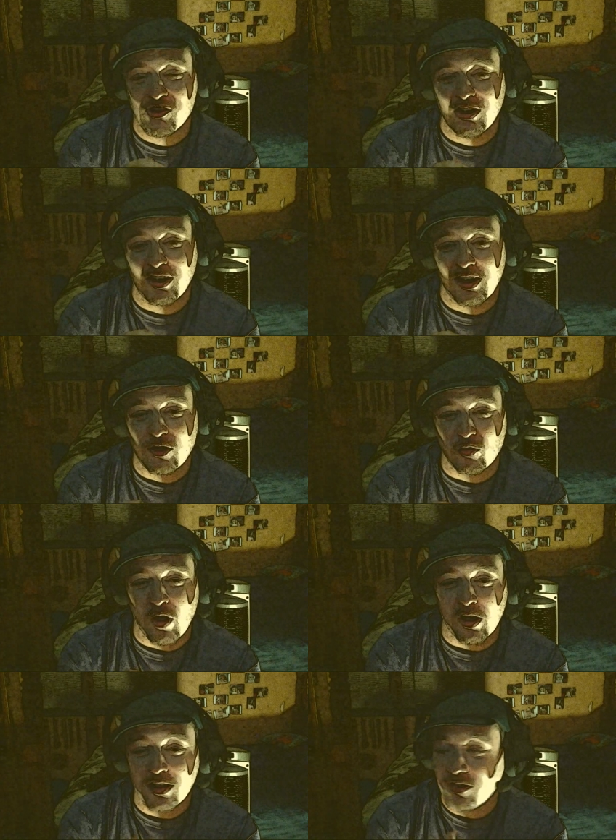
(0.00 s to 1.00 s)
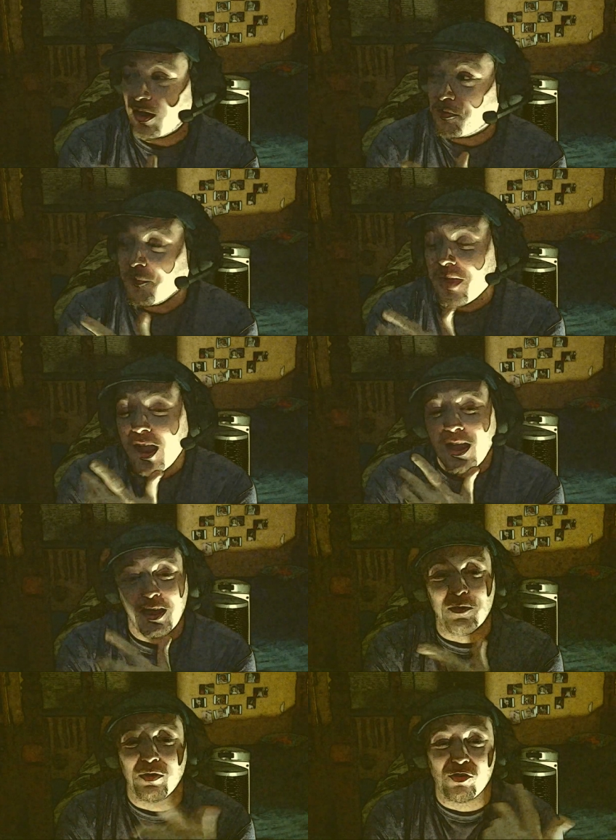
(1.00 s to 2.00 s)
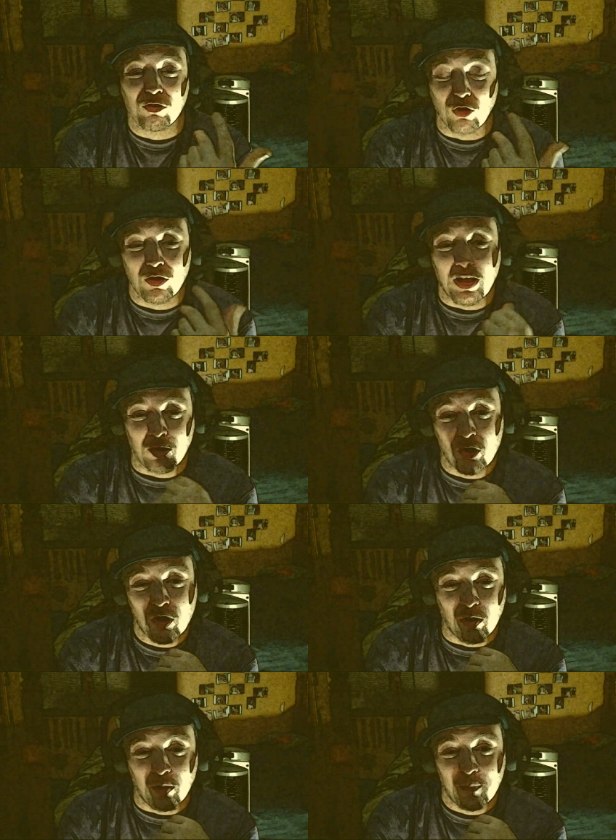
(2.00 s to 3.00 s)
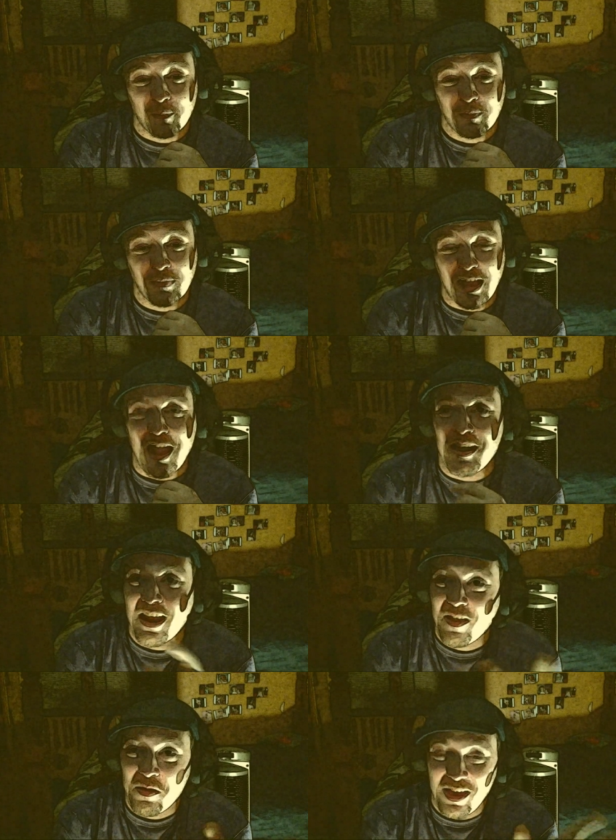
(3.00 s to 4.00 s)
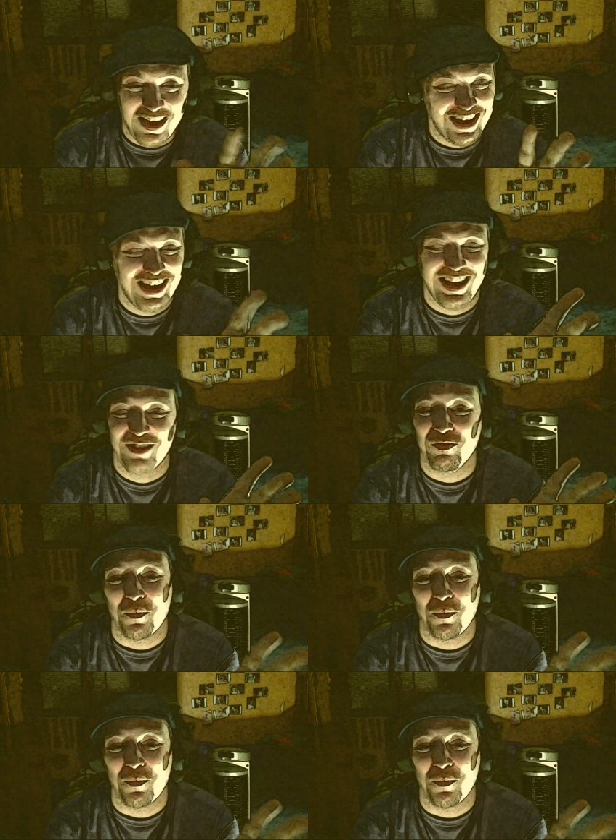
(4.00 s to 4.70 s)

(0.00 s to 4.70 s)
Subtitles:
shit like that, drunk and stuff, he would just look like a turtle. And it